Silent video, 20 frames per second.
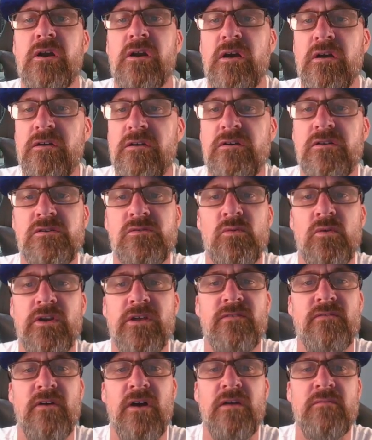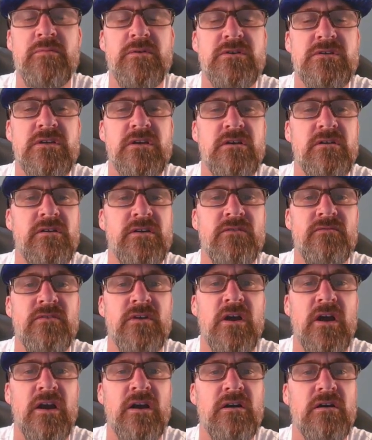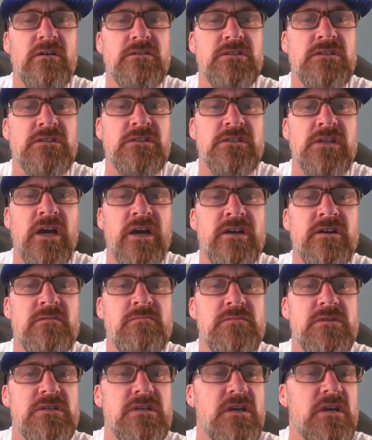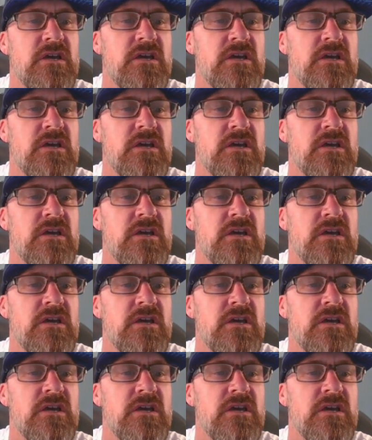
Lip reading: 125% or even higher on certain items.